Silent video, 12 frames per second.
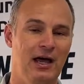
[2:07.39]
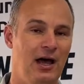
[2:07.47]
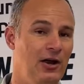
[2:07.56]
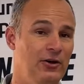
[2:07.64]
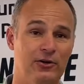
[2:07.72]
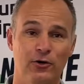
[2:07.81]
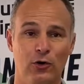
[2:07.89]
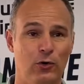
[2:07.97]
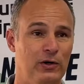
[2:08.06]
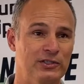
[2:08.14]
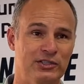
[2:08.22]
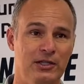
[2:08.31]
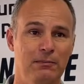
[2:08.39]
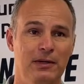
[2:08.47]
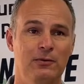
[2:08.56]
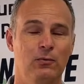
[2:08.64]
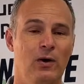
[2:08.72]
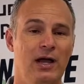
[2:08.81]
100 growers in the
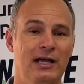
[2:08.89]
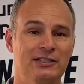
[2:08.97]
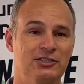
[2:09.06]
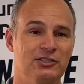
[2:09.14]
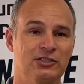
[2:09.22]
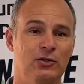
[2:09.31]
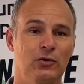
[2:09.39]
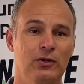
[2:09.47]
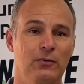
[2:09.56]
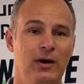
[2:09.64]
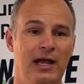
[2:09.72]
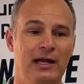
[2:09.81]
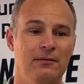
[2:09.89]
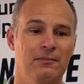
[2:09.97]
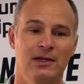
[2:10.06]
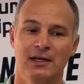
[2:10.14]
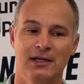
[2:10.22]
Midwest, just totally random,